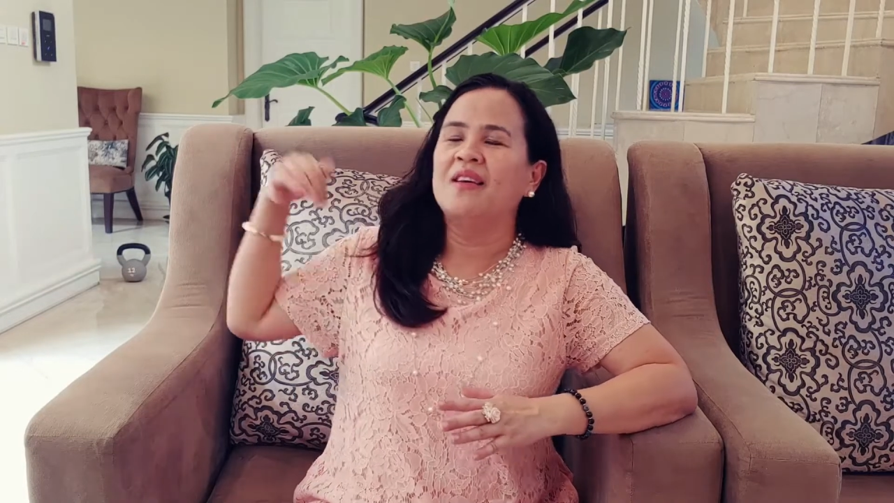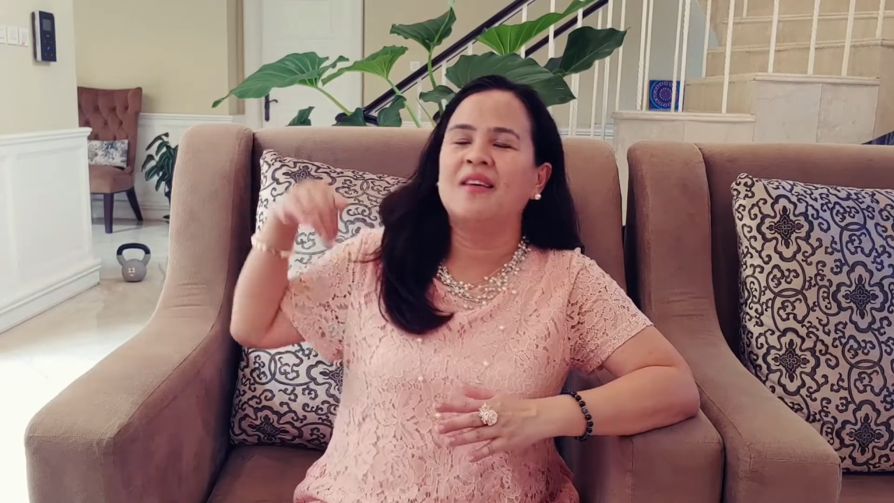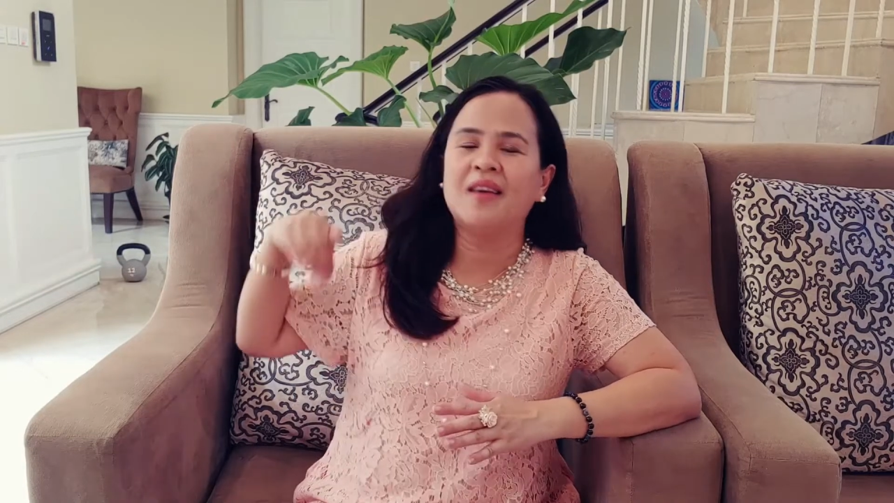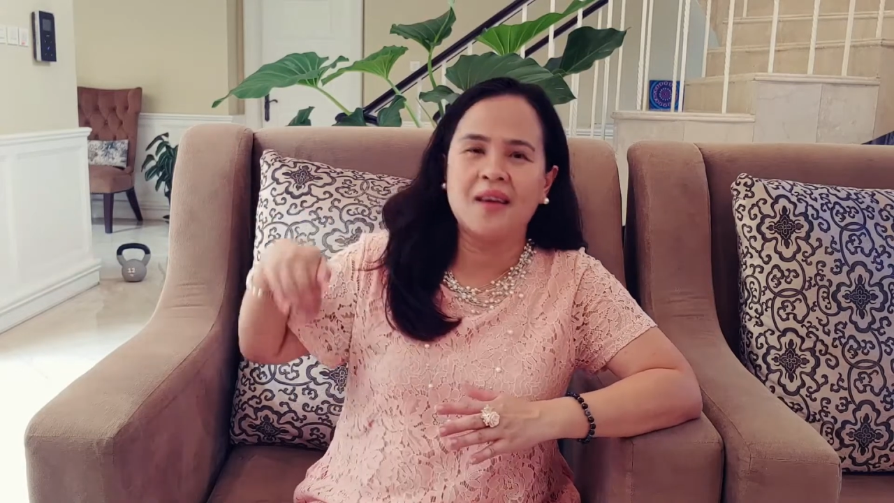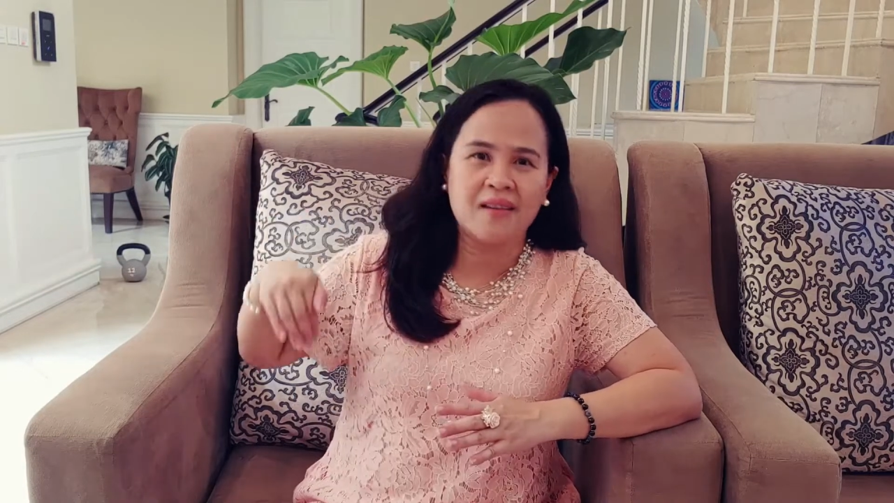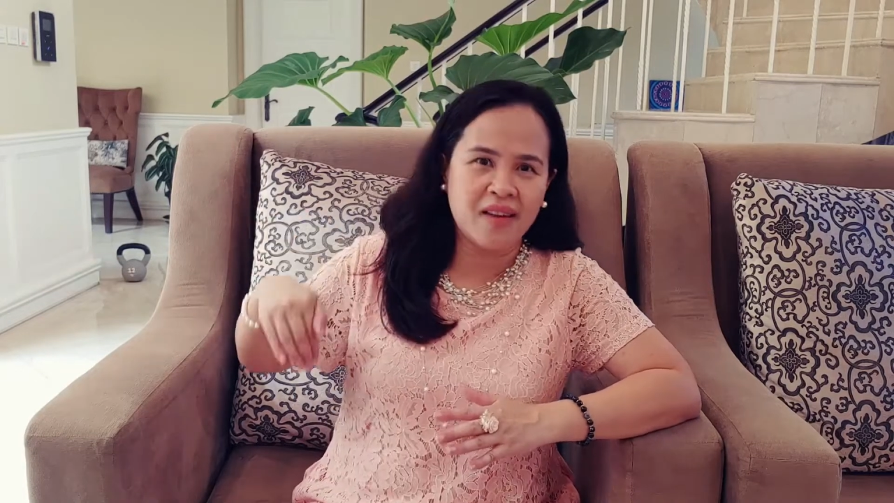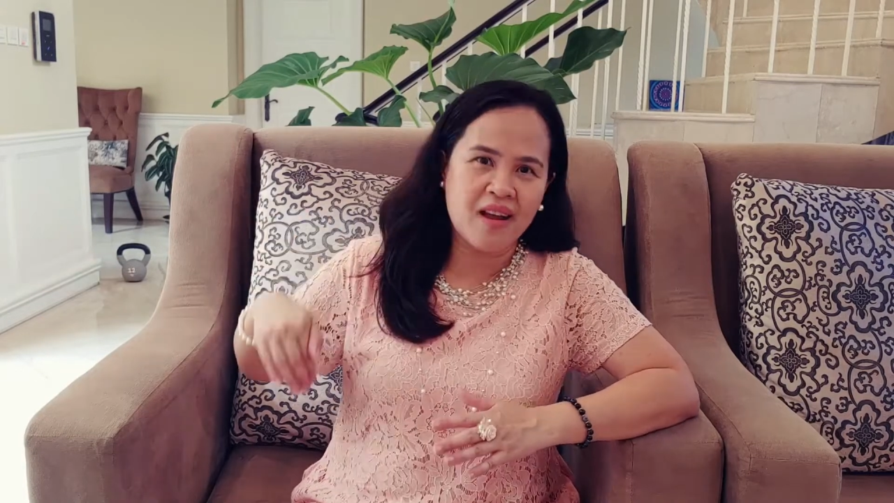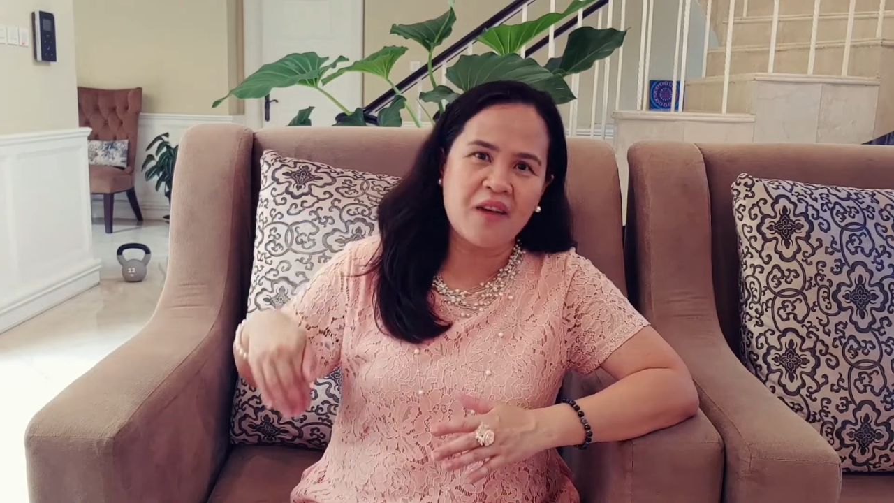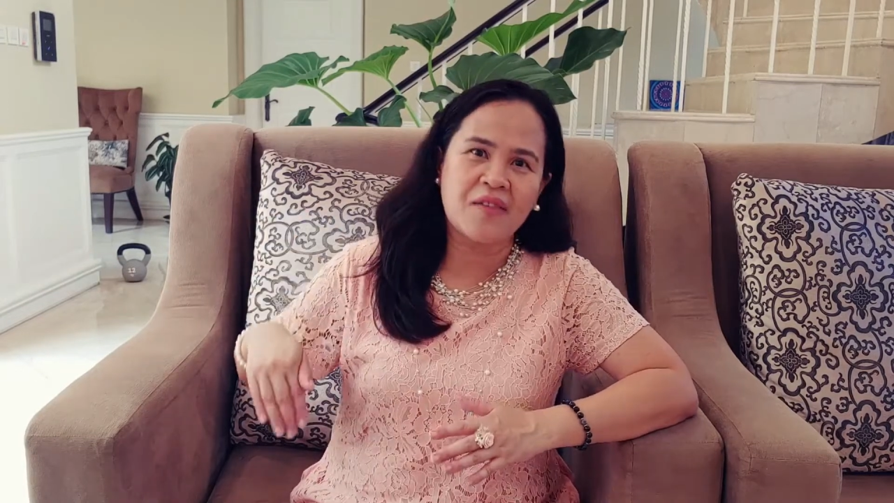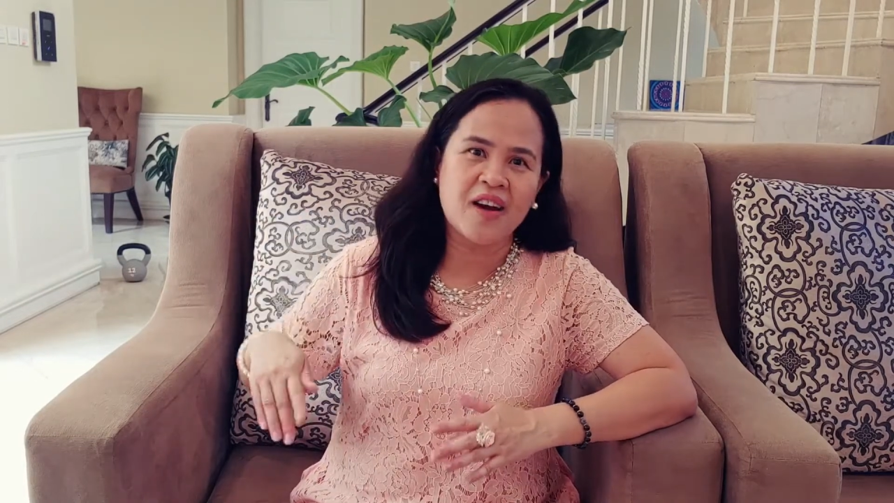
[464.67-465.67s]
here in
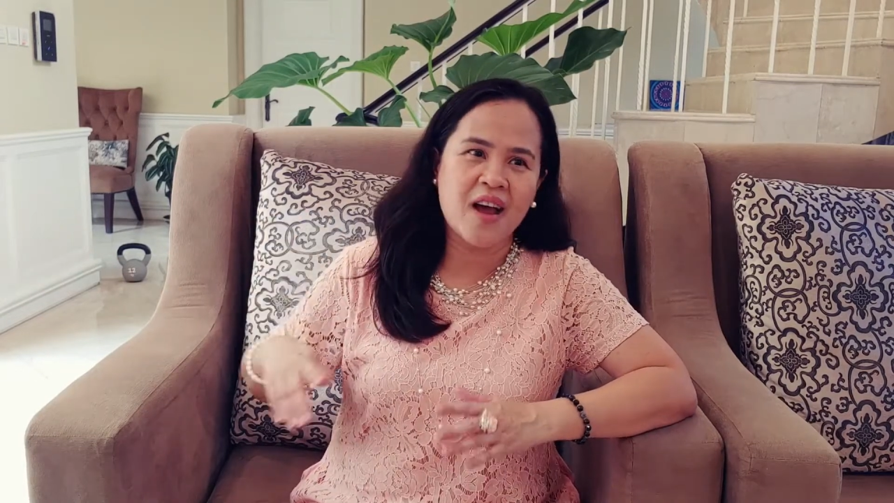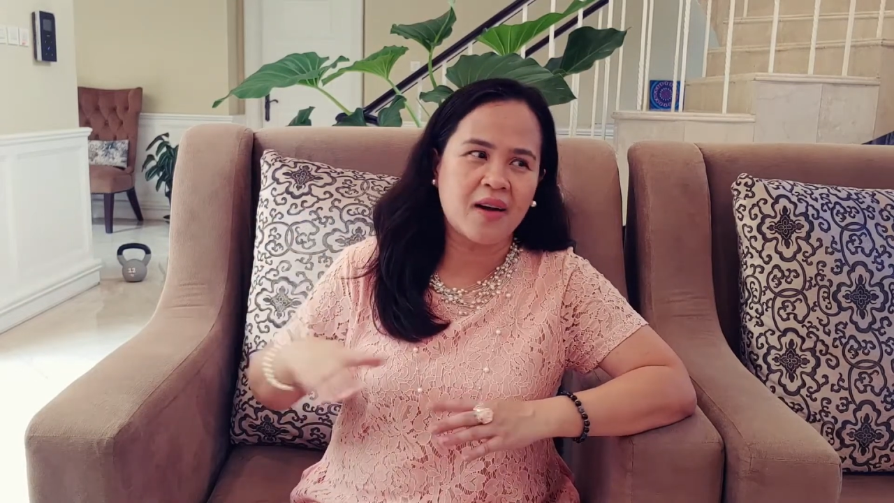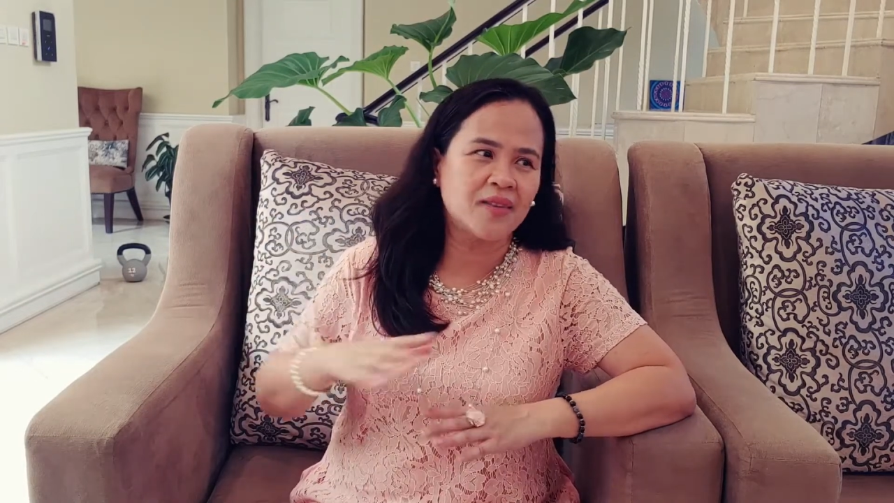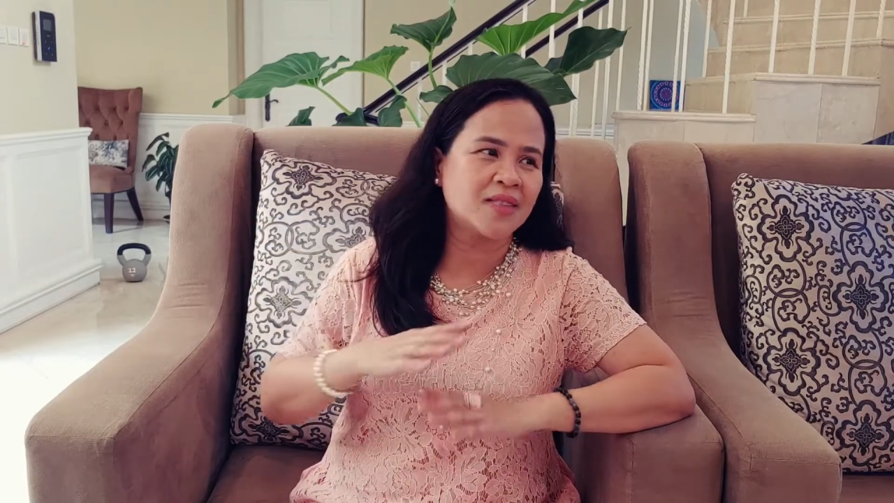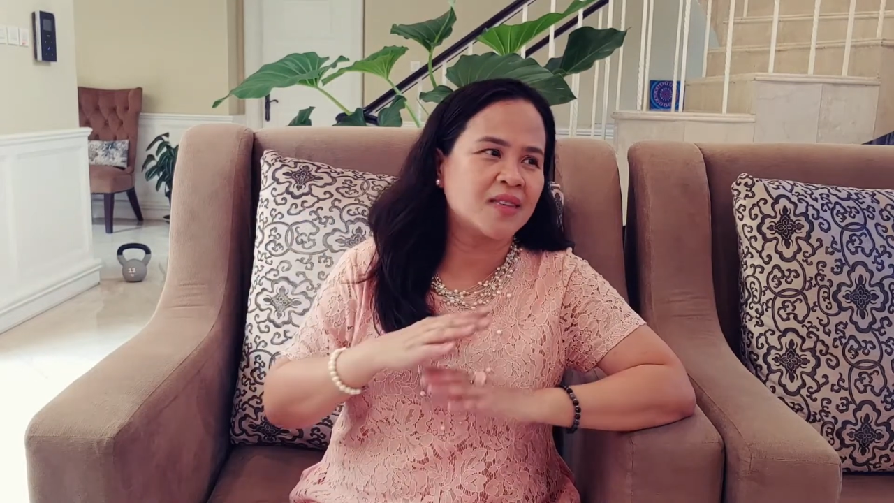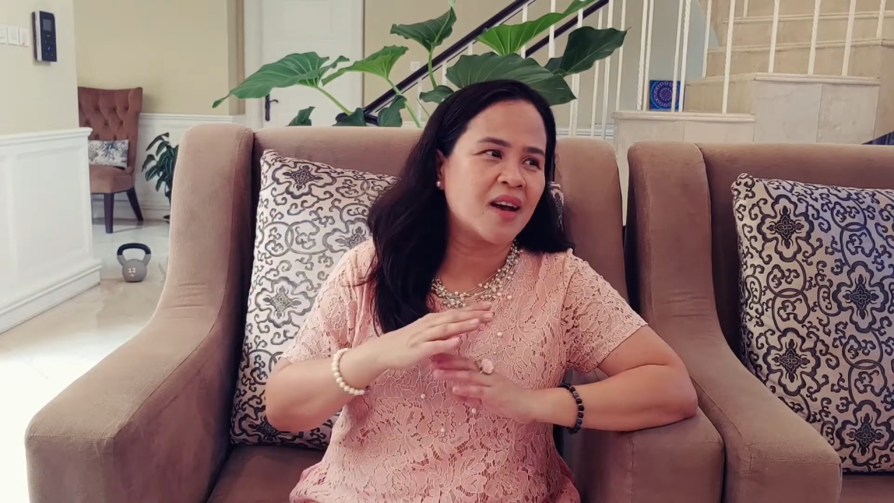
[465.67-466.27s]
our house